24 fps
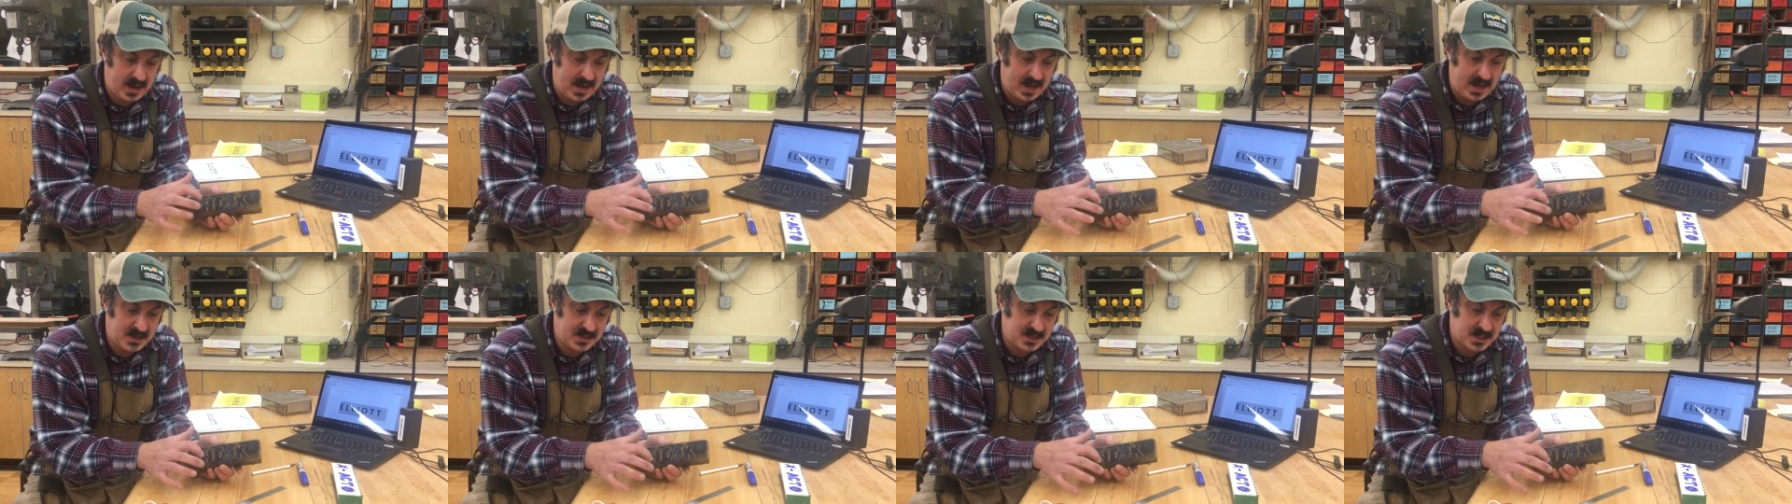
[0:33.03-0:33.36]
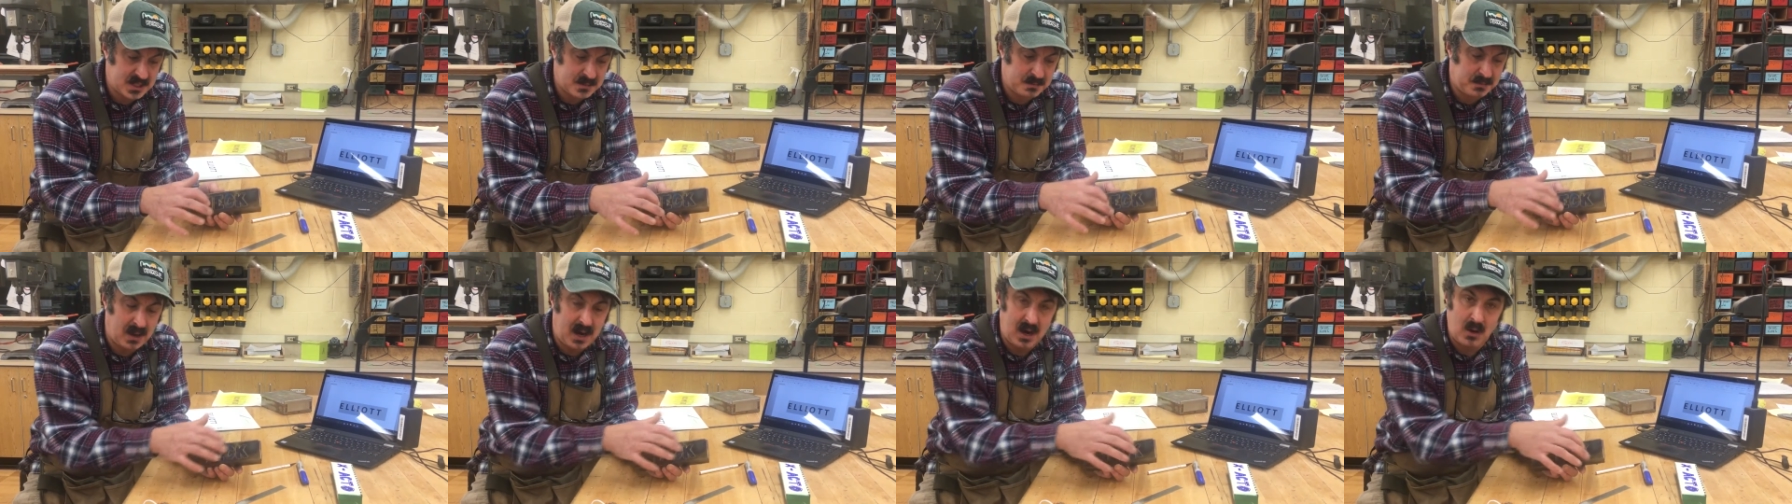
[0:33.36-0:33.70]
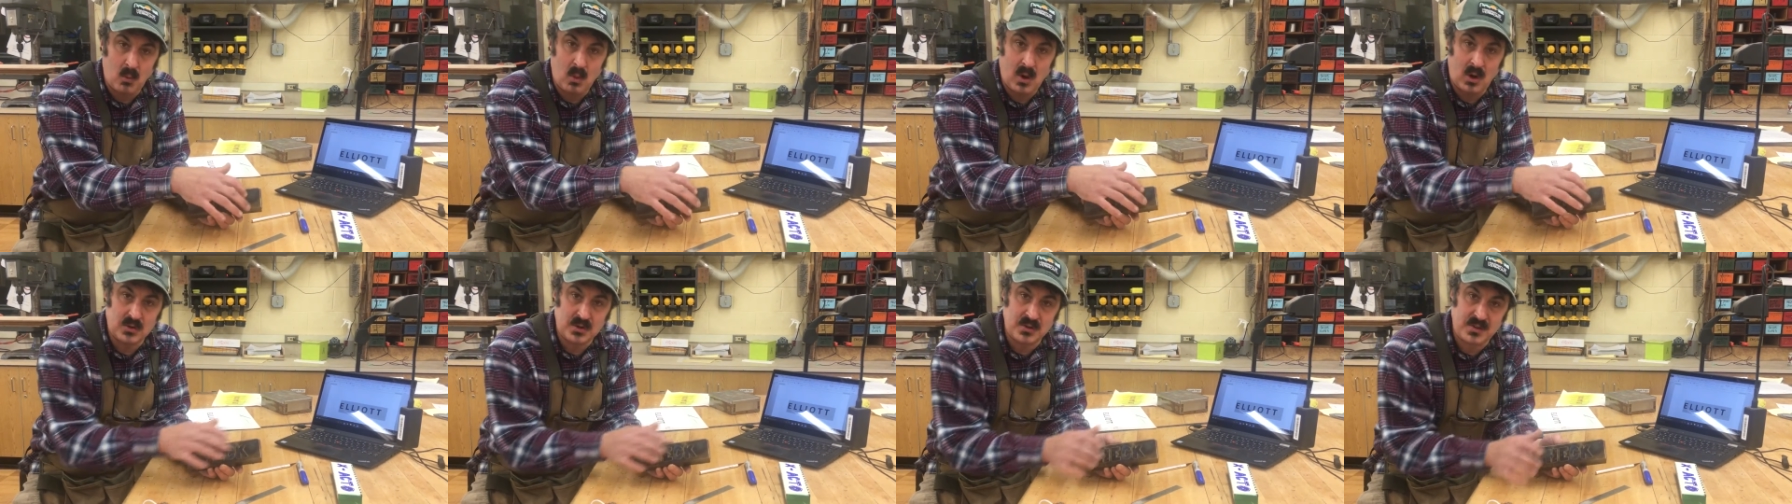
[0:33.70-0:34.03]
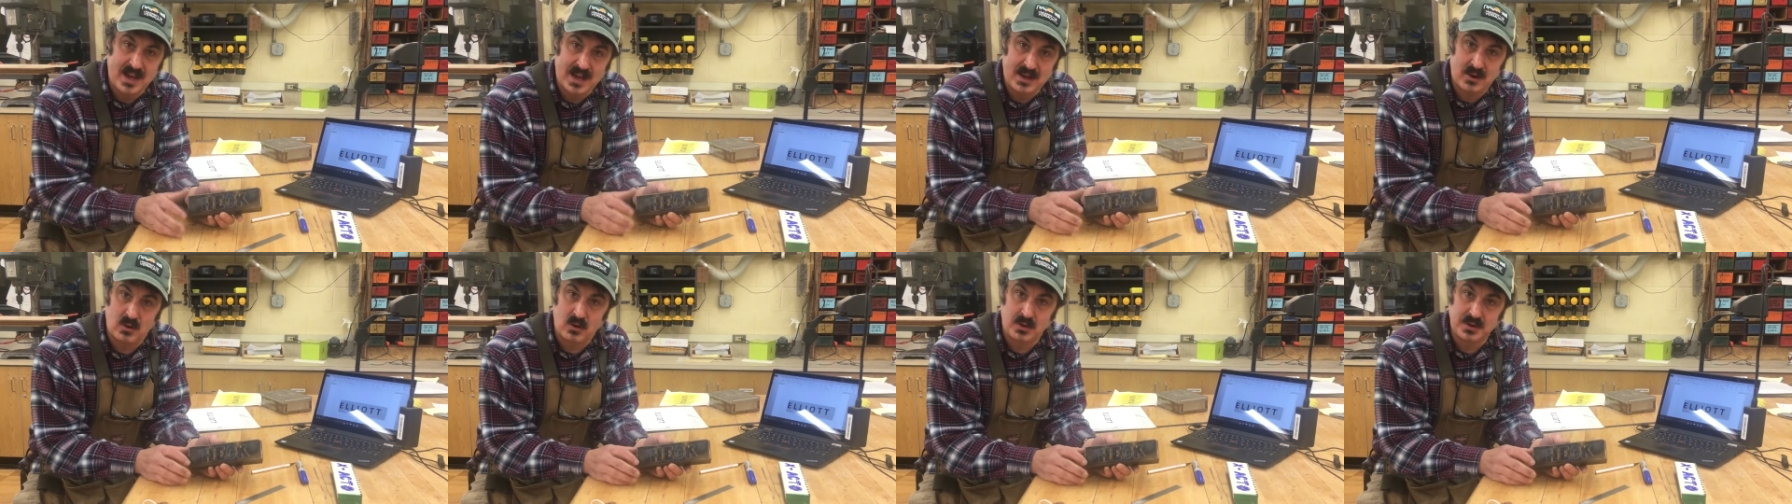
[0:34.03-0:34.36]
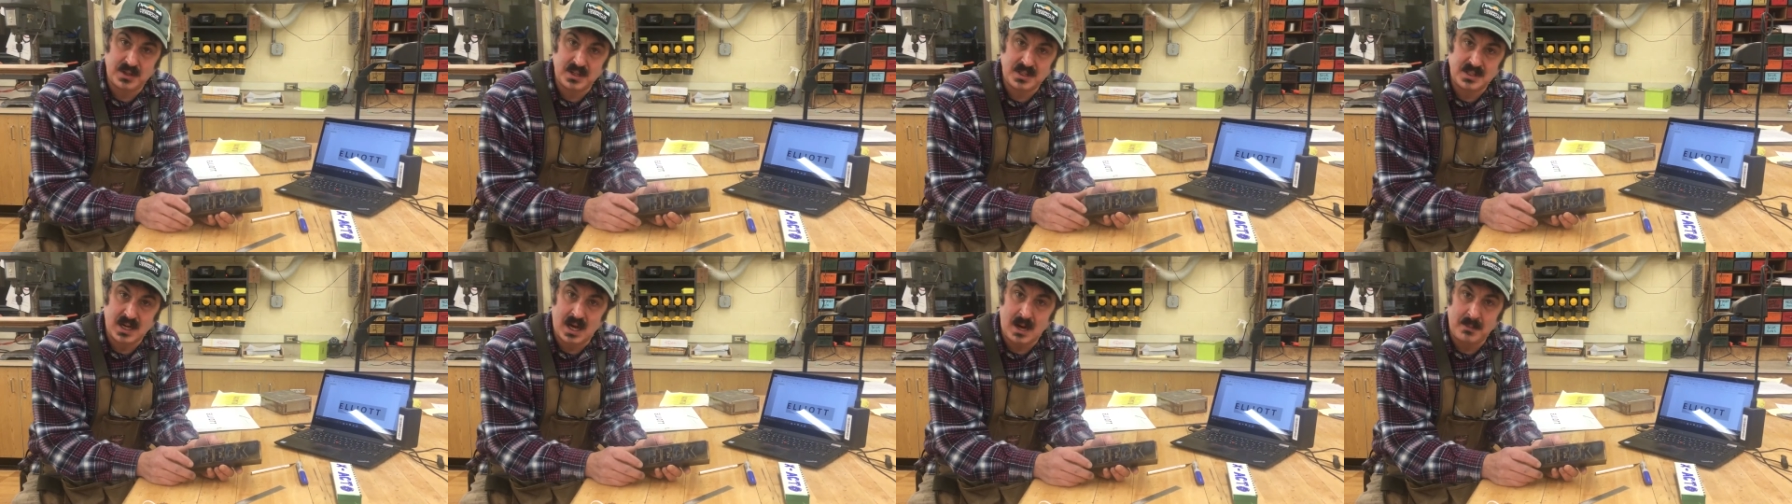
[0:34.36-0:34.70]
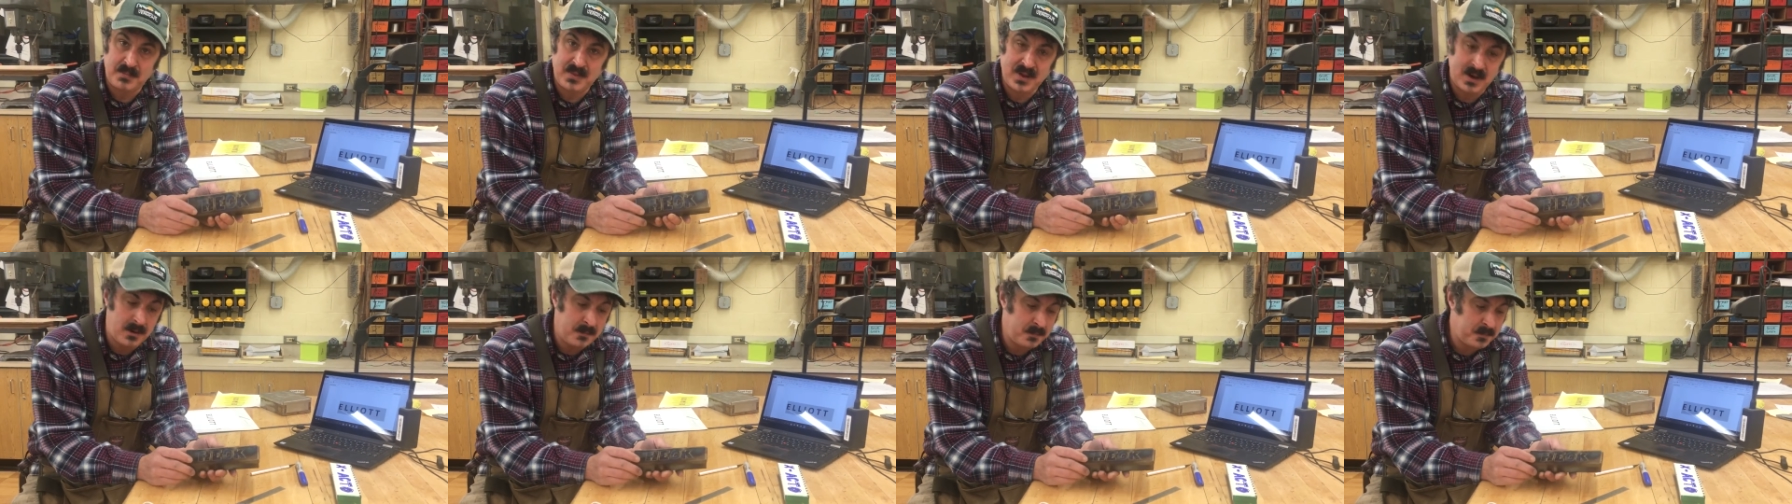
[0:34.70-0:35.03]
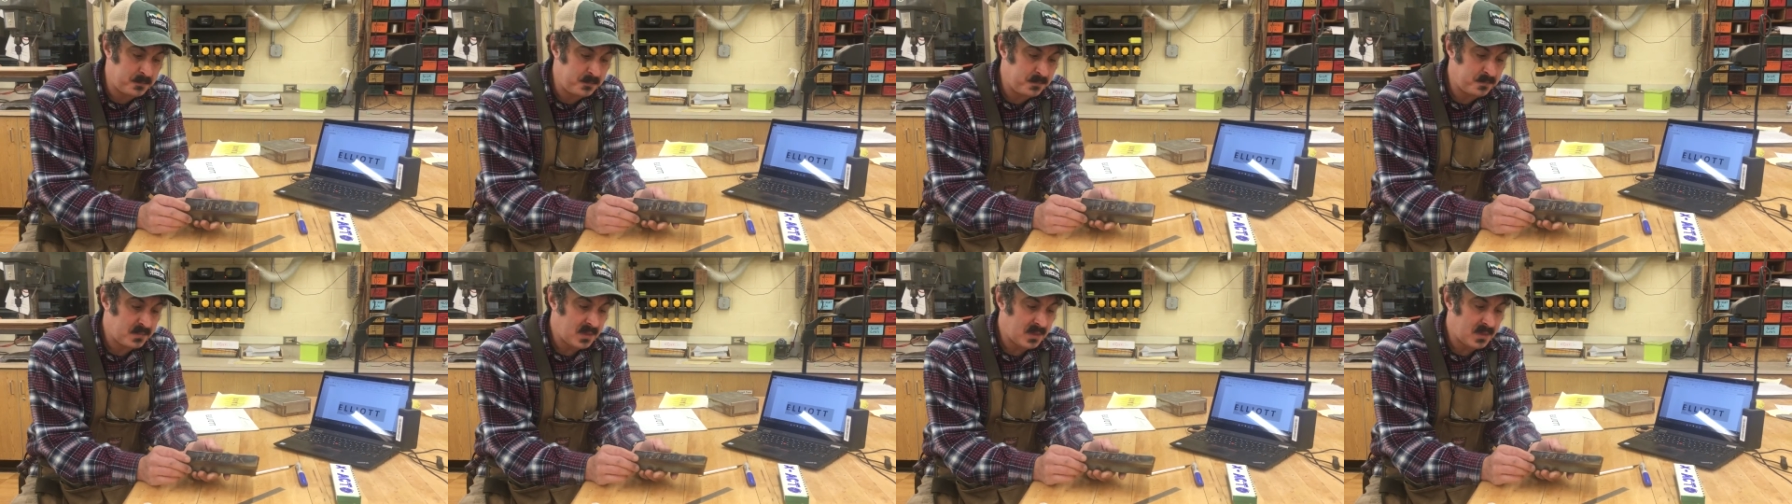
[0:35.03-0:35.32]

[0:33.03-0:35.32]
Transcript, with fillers: ahead and spot welded that onto the top there.